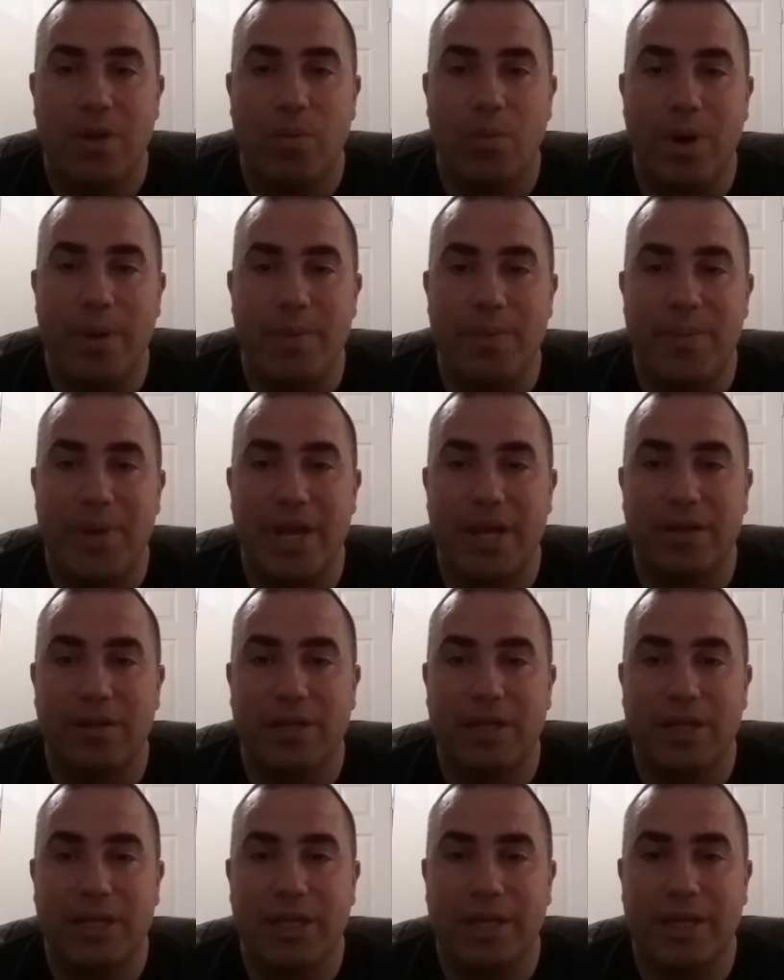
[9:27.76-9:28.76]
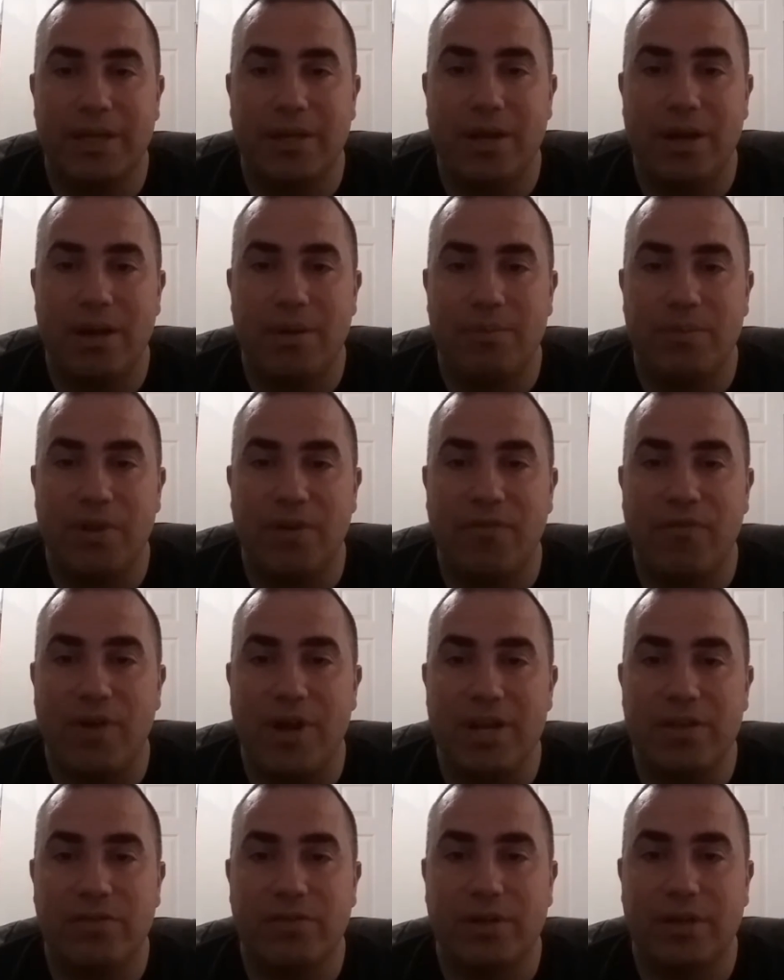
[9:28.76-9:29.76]
Wayman Manley and the
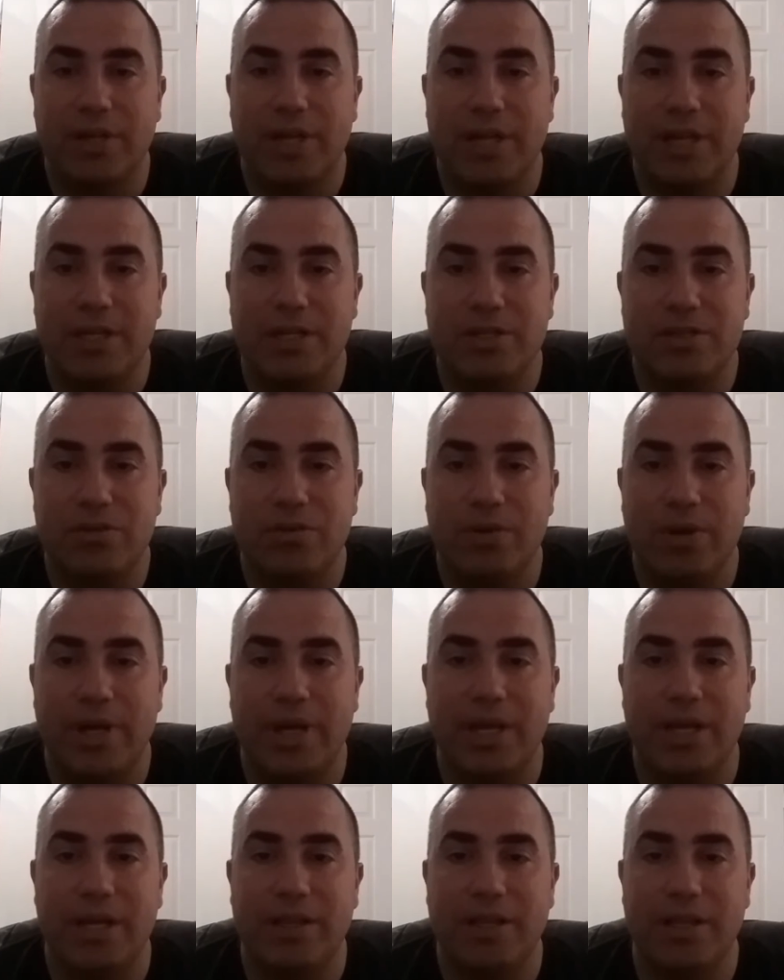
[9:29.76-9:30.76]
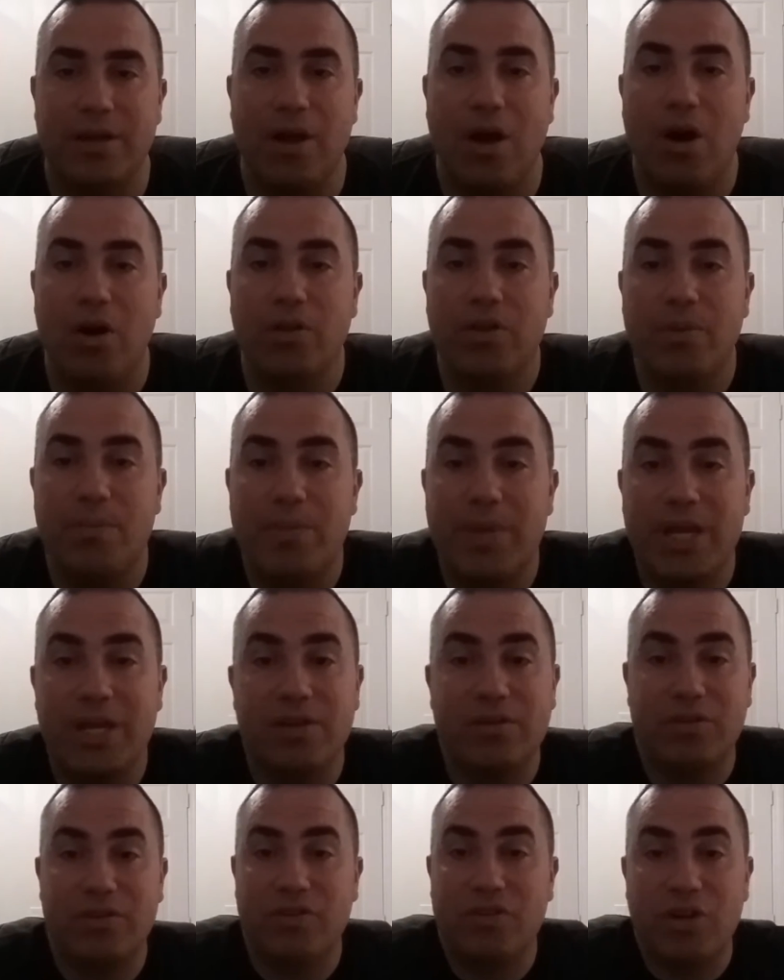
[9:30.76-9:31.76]
Fraser get into it, and then all the
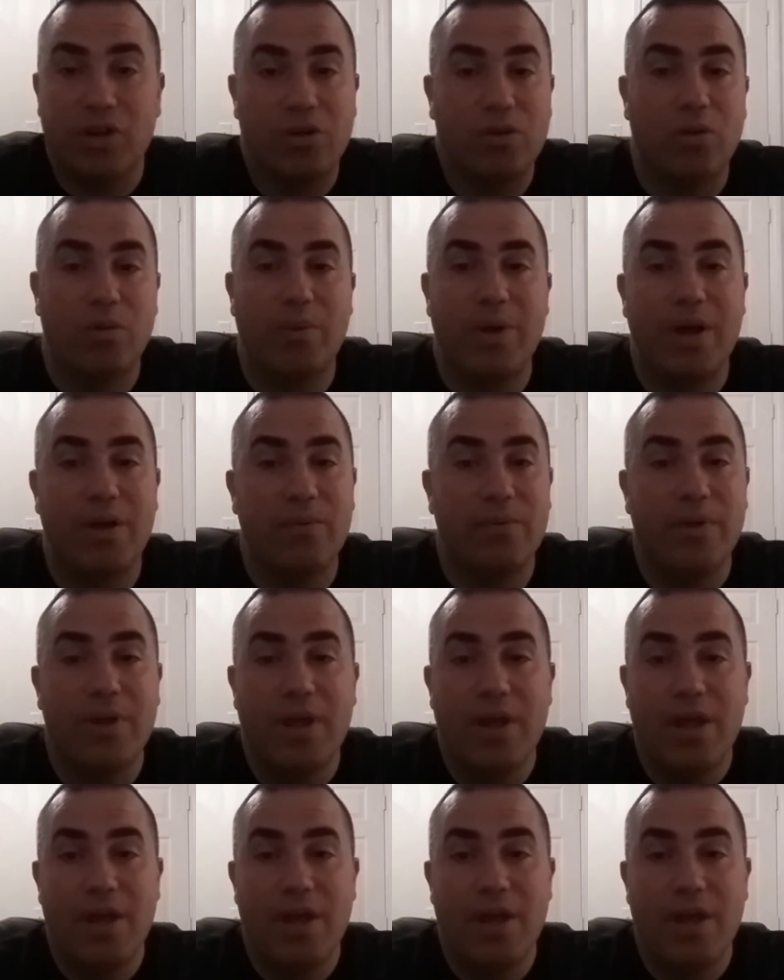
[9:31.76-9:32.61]
men circle around